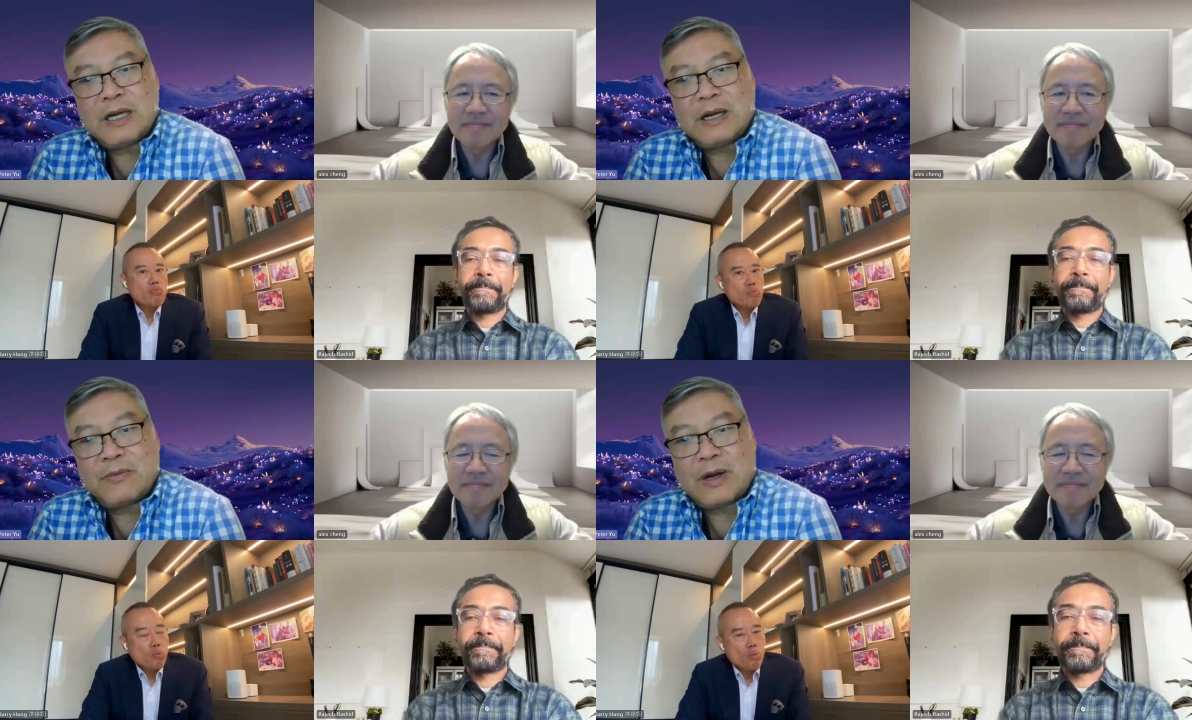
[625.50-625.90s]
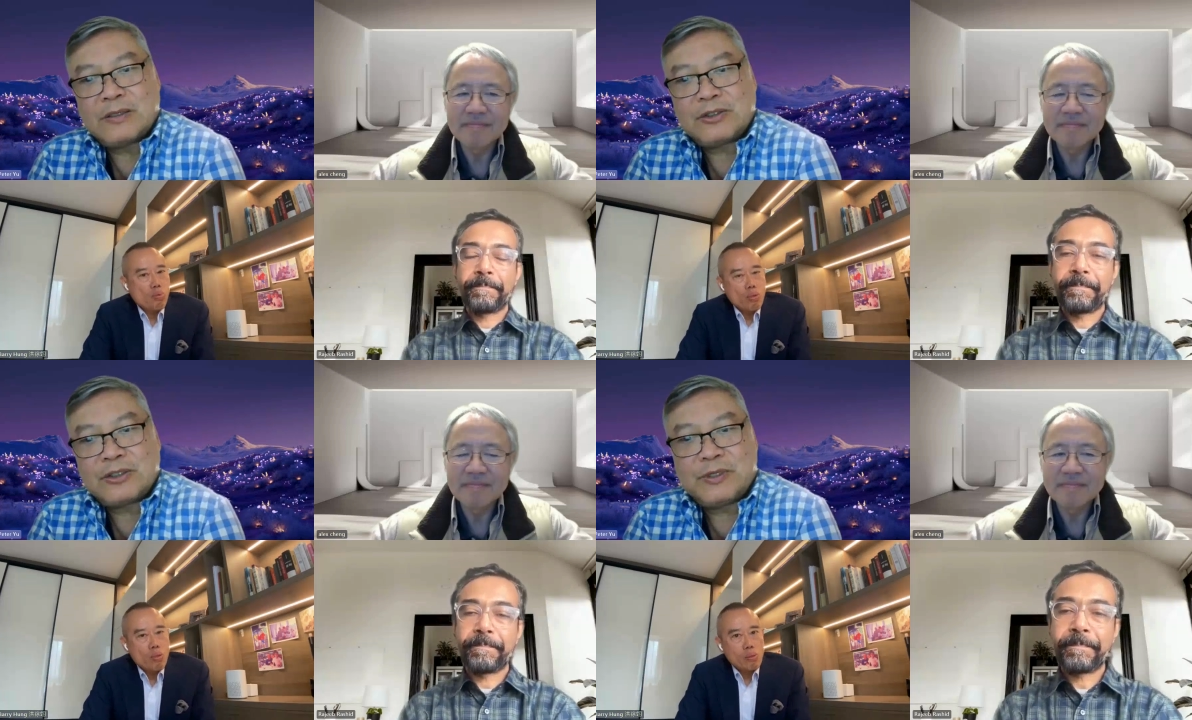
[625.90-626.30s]
Speaker 1: yeah, I
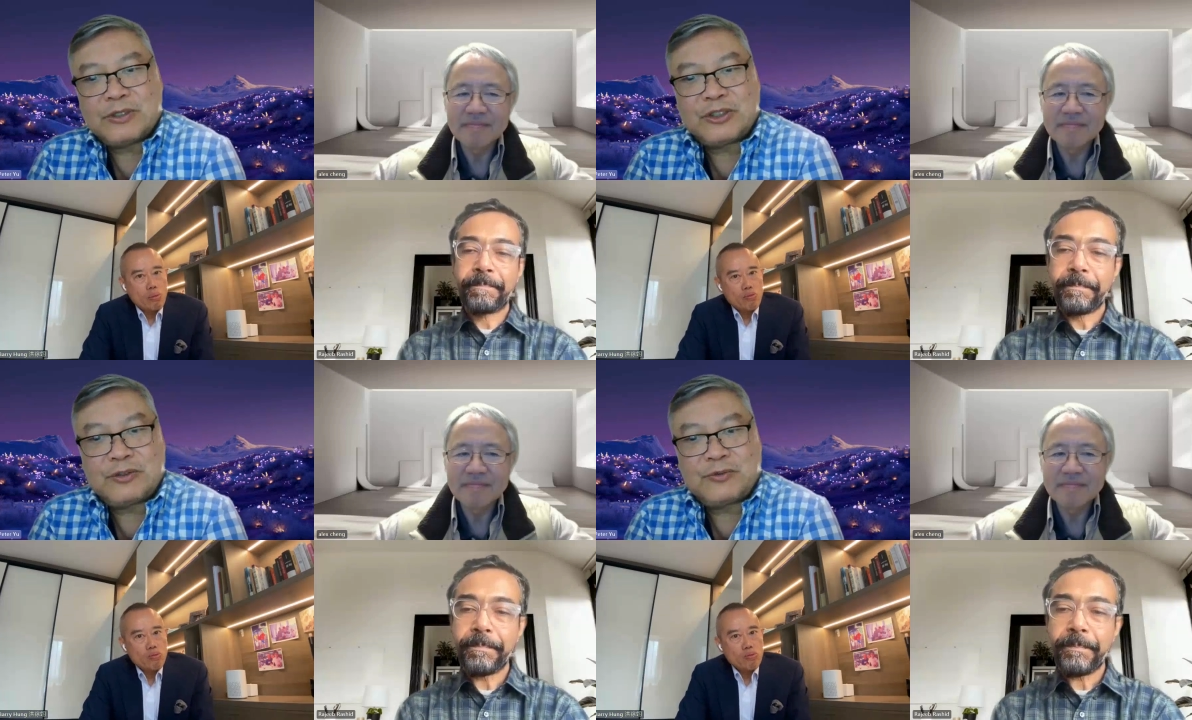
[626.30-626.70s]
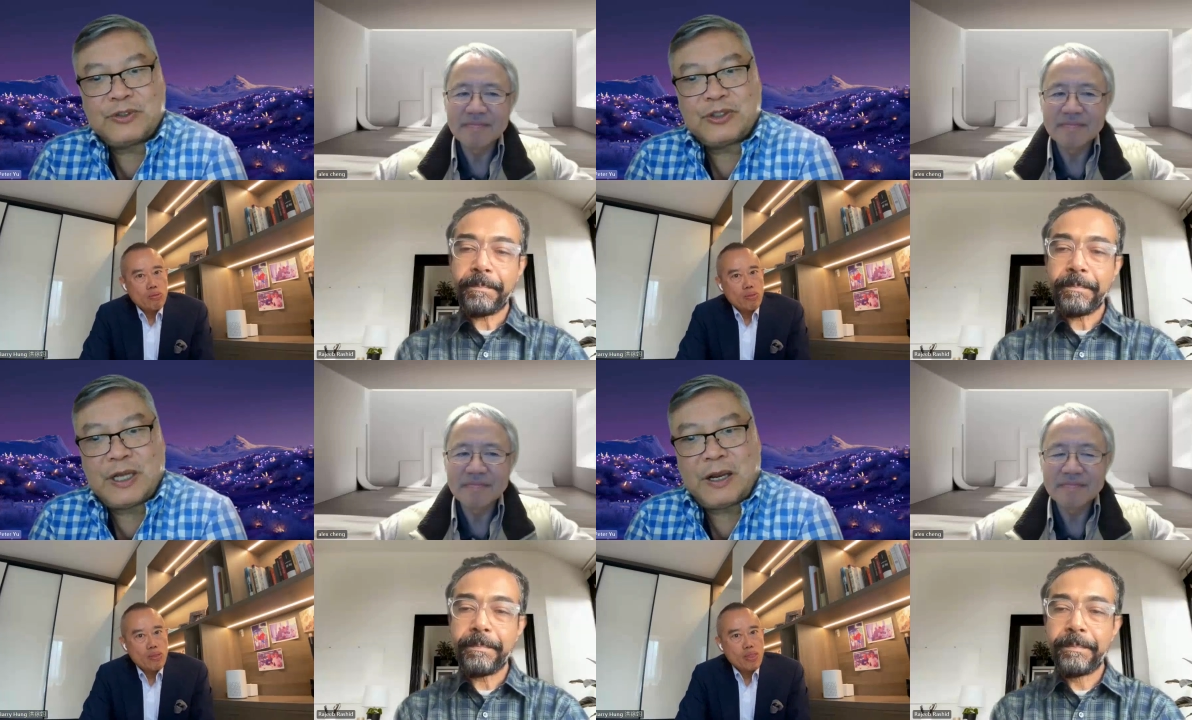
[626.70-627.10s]
just want to
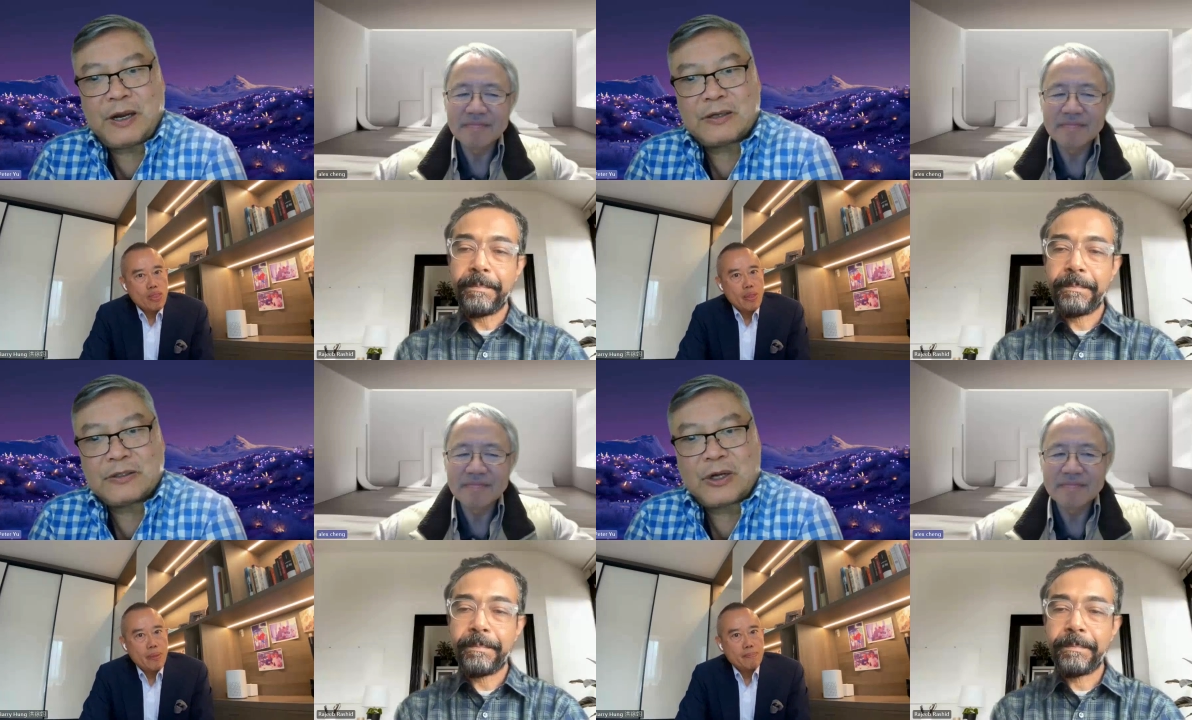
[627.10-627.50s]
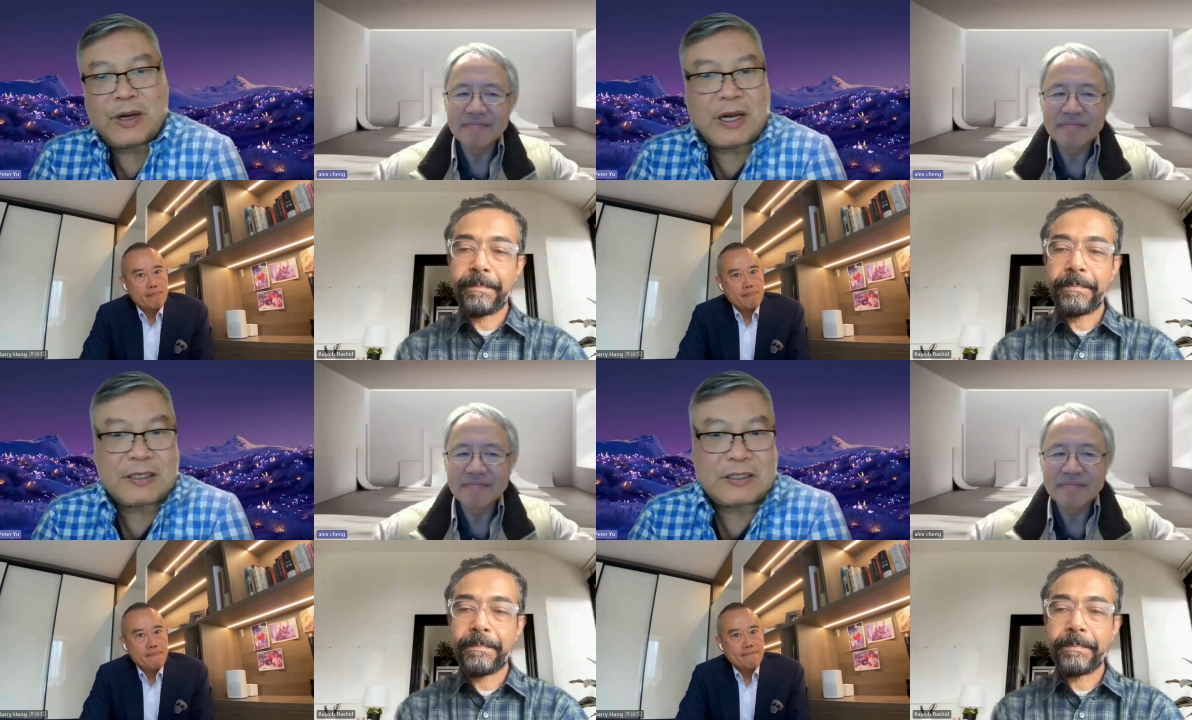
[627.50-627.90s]
switch gears.
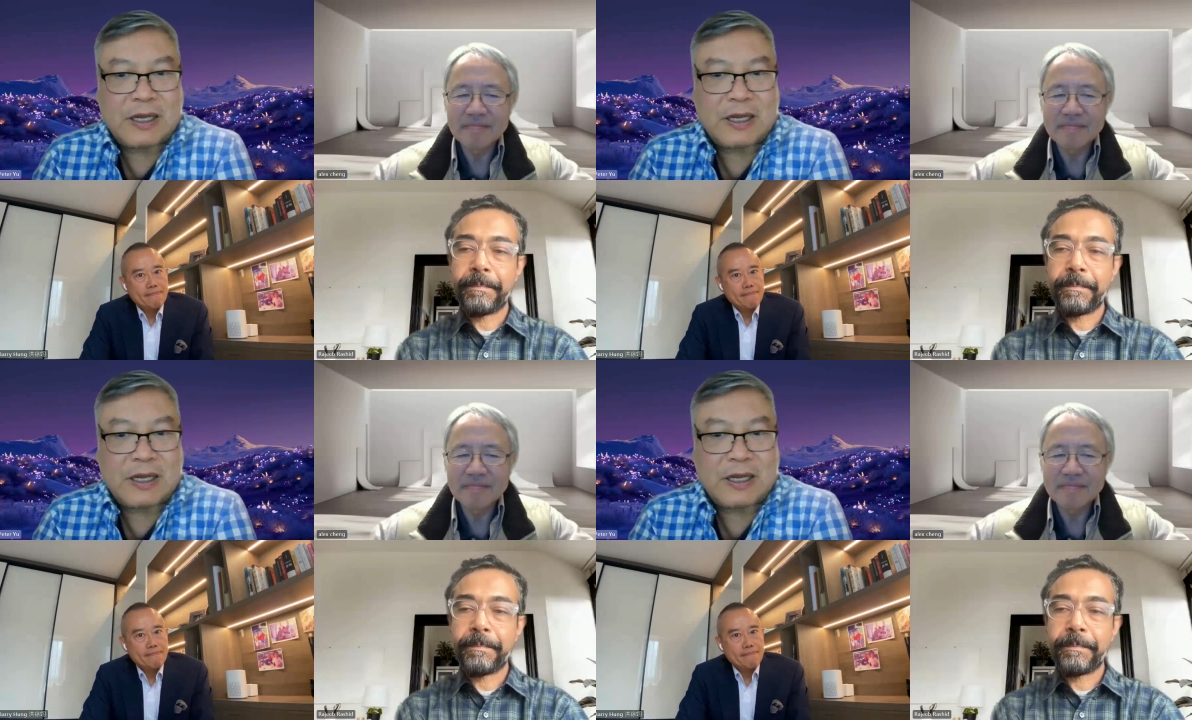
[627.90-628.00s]
Sorry, guys.